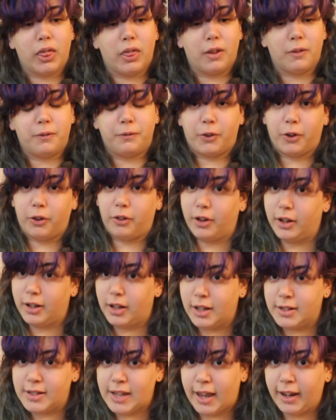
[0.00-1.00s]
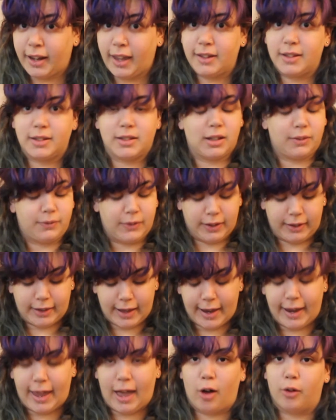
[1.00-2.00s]
for a tech editor, for
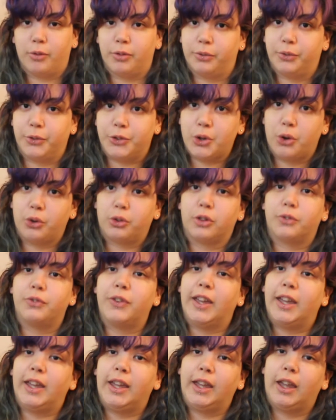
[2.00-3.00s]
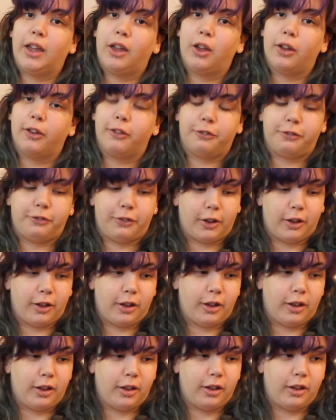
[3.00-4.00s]
layout, for photography,
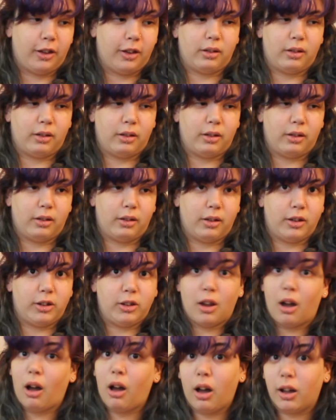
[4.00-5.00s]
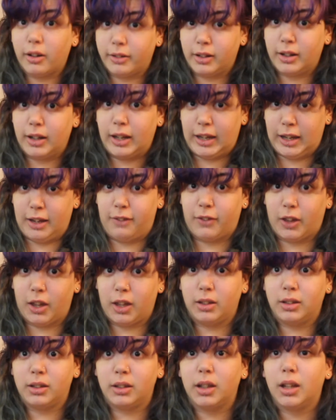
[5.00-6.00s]
for yarn
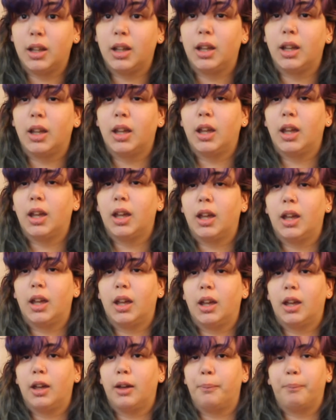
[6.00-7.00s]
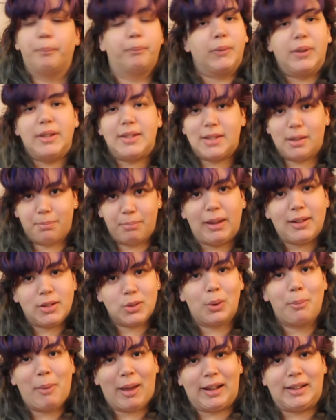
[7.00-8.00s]
even, submit
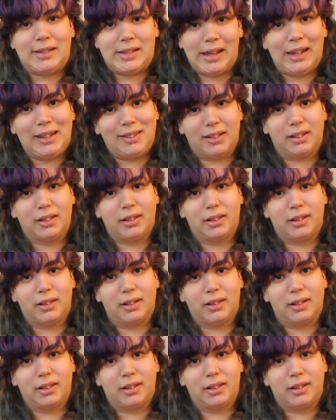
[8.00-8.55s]
to a magazine.